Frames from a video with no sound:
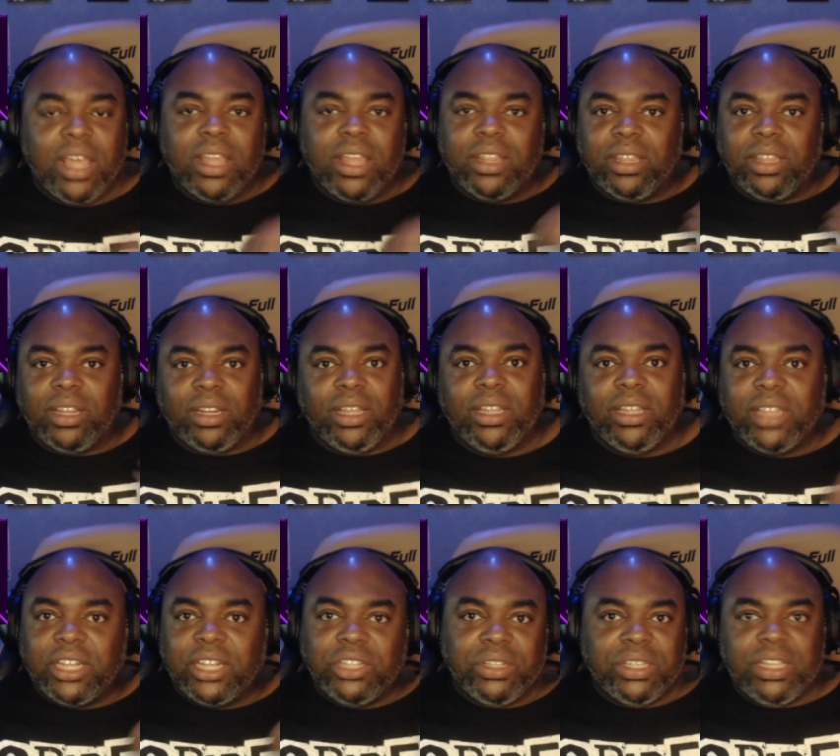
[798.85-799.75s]
The link
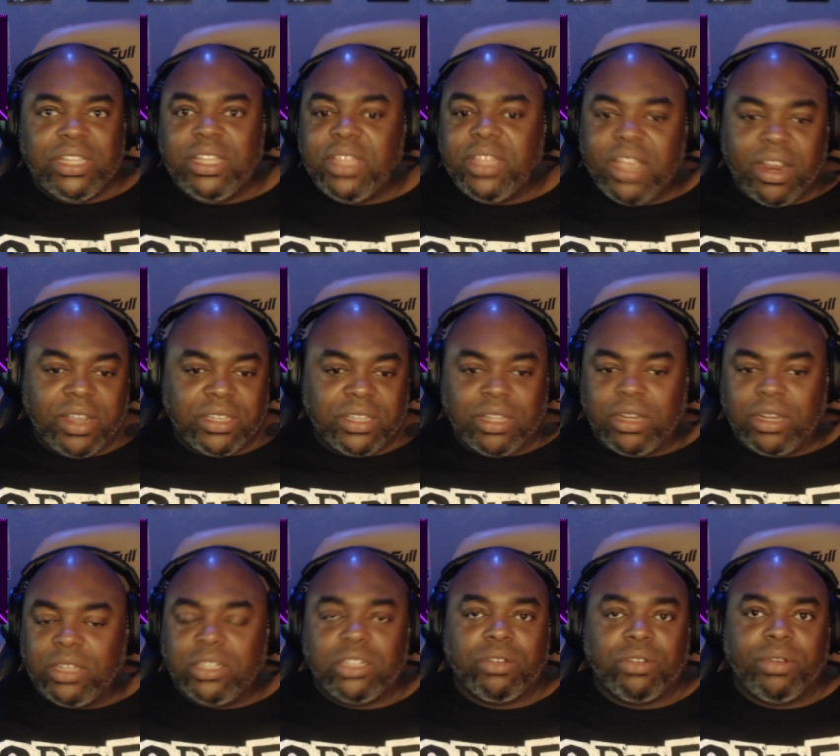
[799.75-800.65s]
that you see there is on the
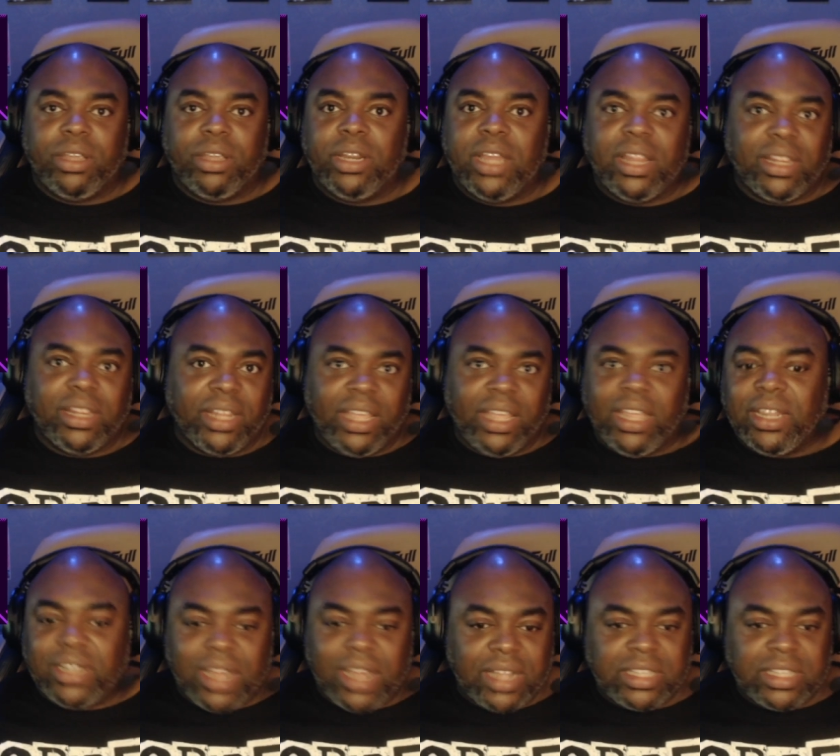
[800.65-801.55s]
screen,
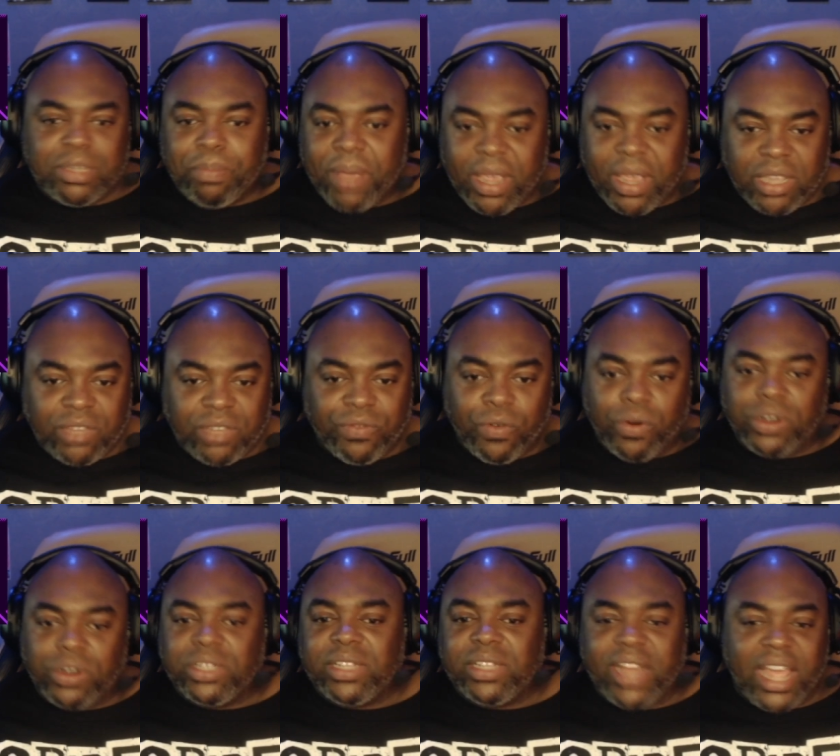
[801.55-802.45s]
link.space forward
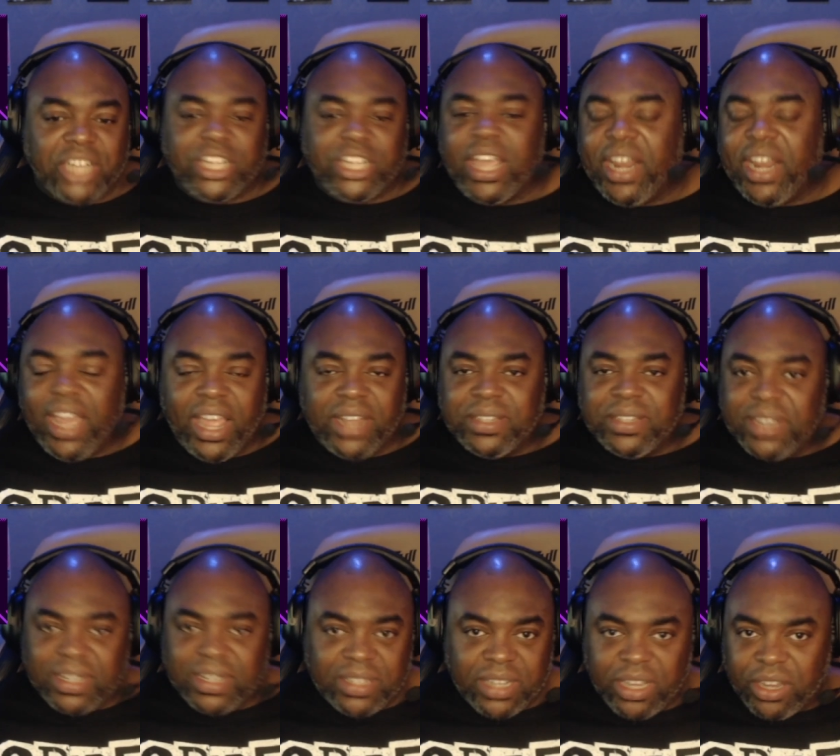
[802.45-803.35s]
slash at
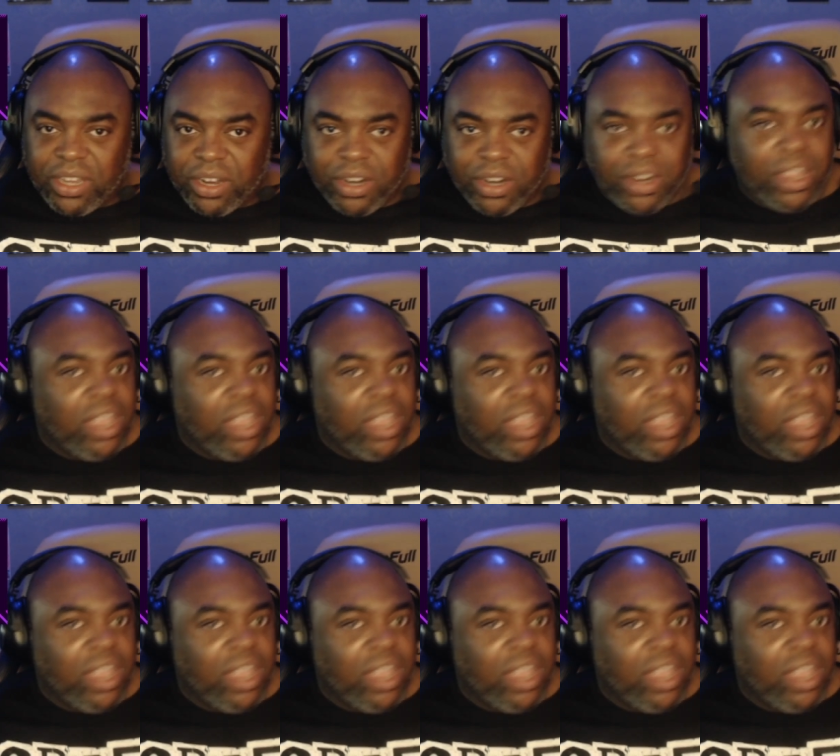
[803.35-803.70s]
edtechtinker.